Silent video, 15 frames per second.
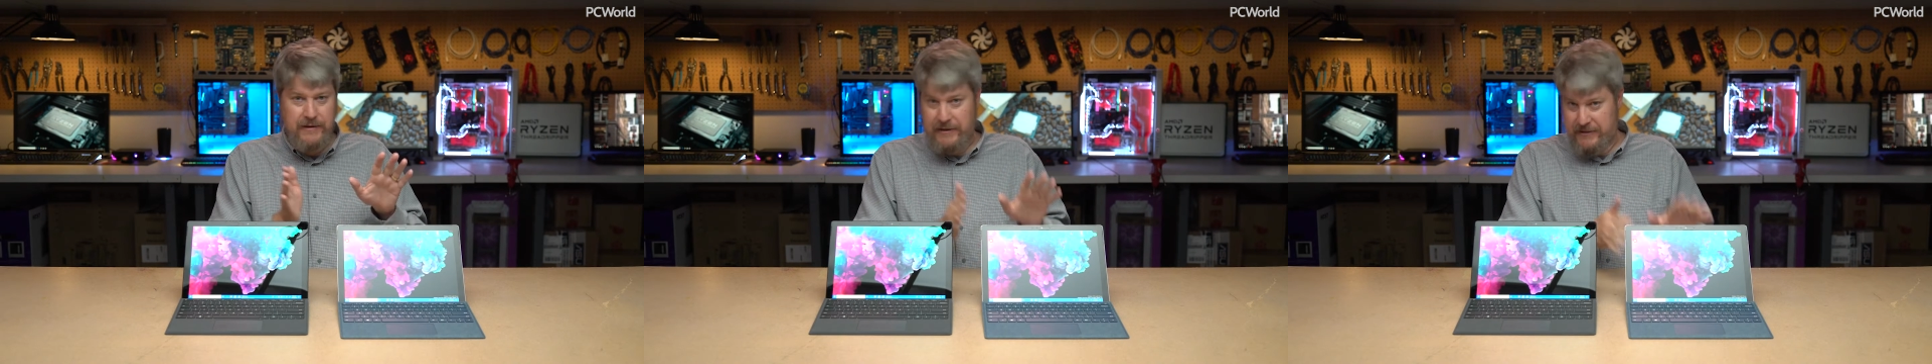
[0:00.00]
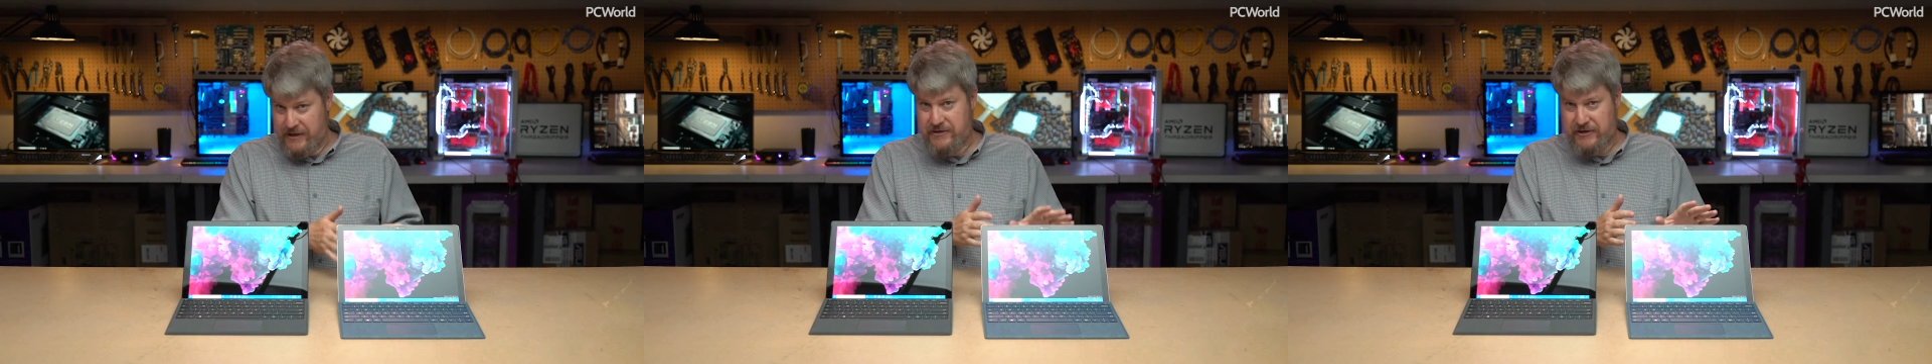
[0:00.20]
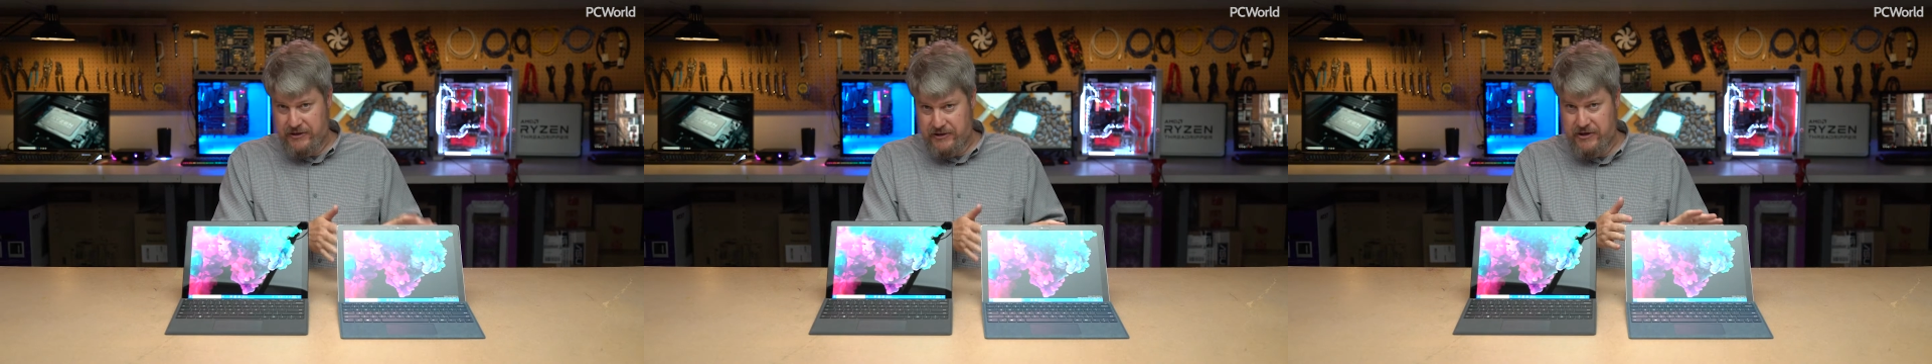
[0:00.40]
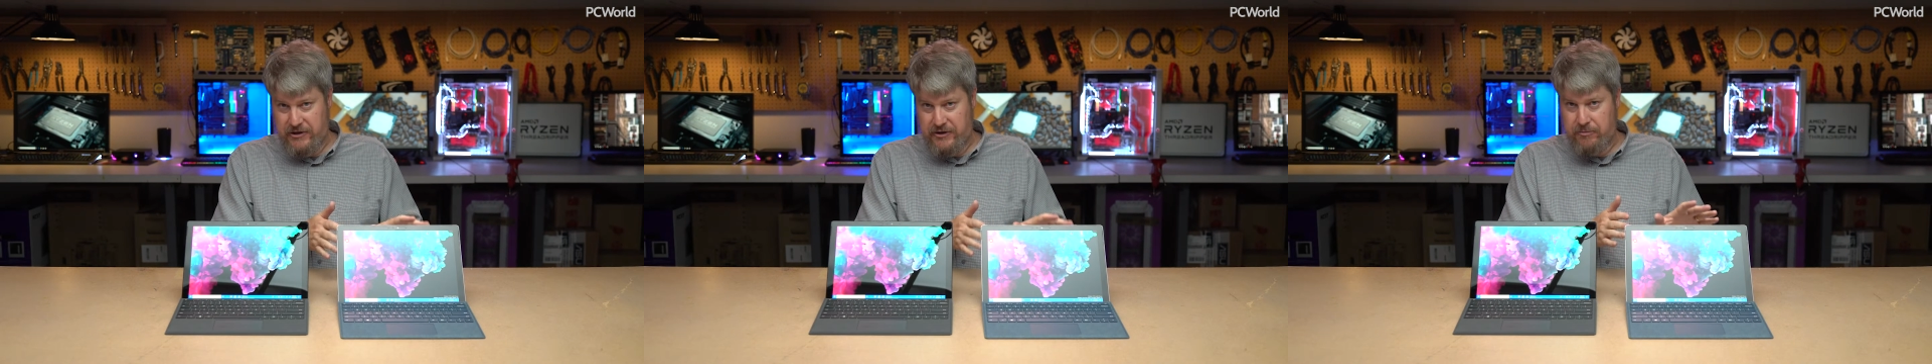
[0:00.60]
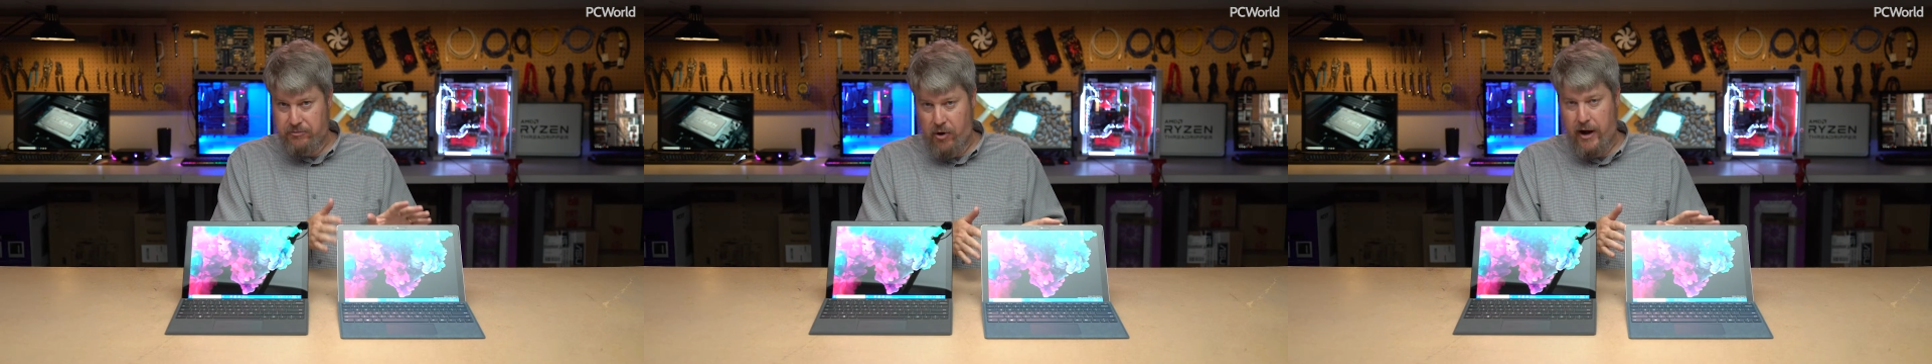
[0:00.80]
a
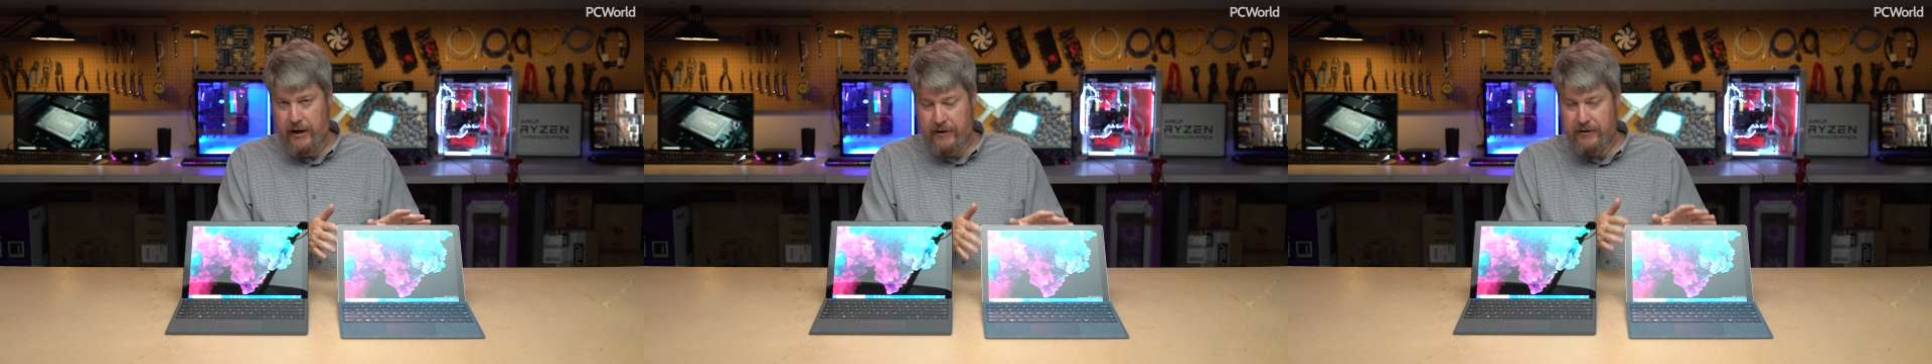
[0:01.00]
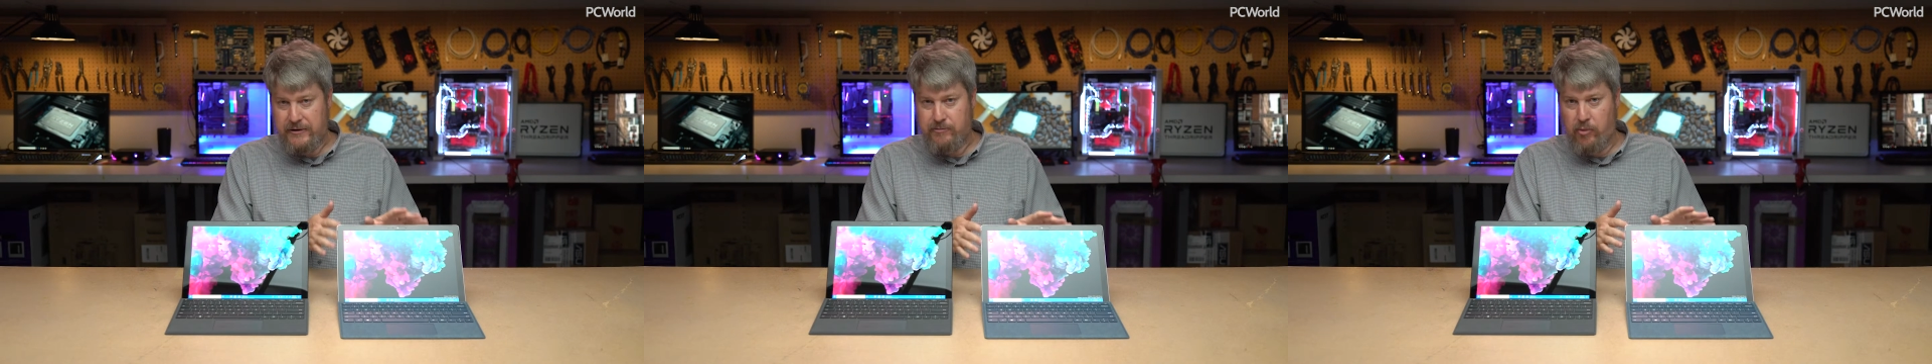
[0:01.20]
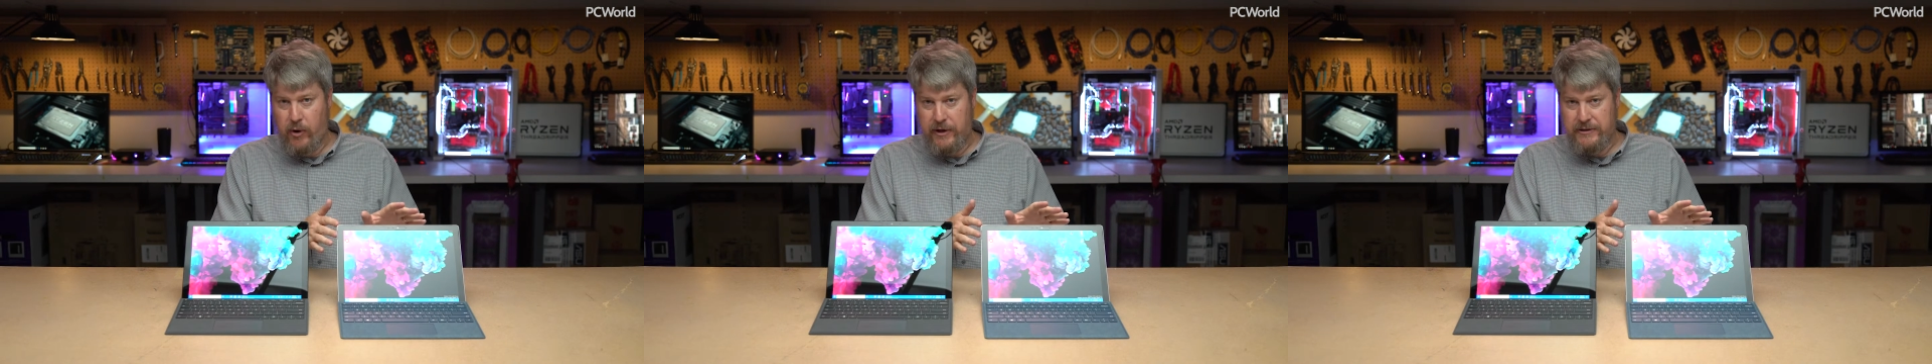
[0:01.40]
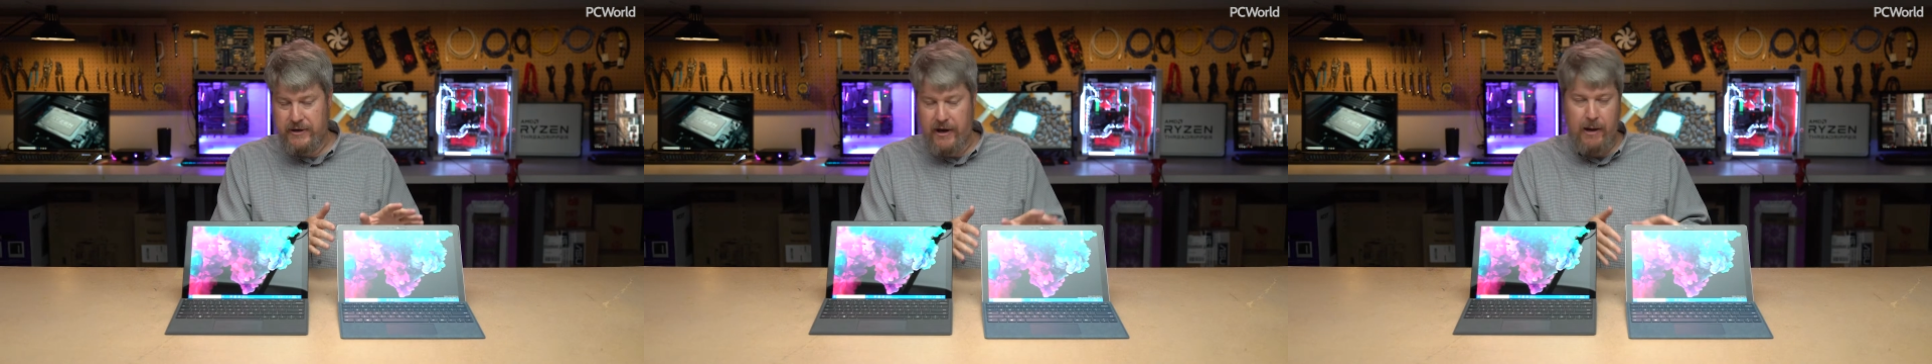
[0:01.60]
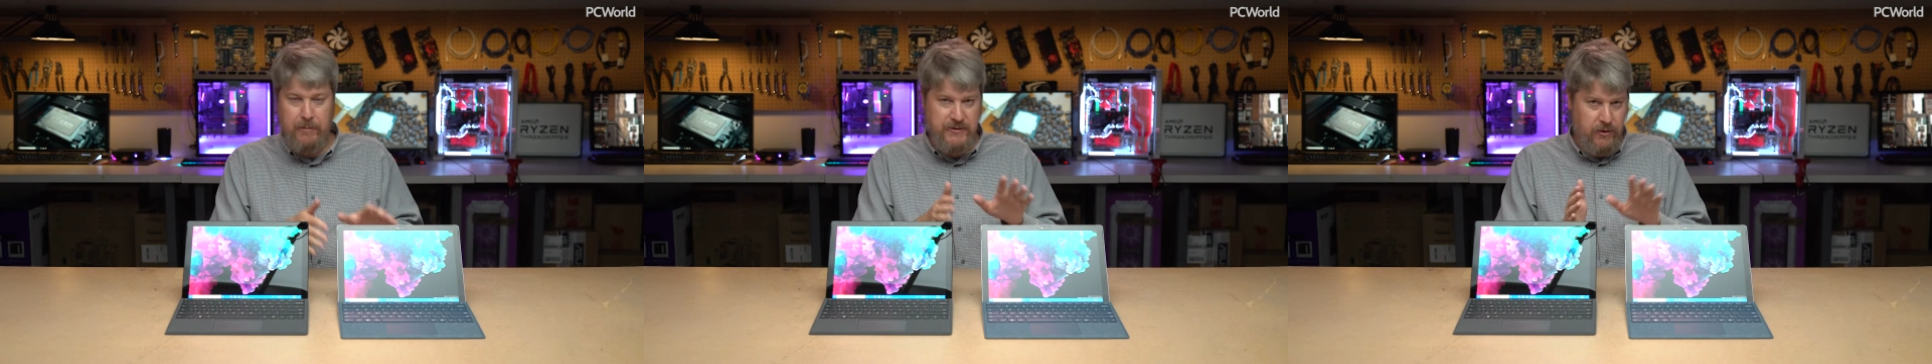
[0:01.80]
discontinued product at this point in time.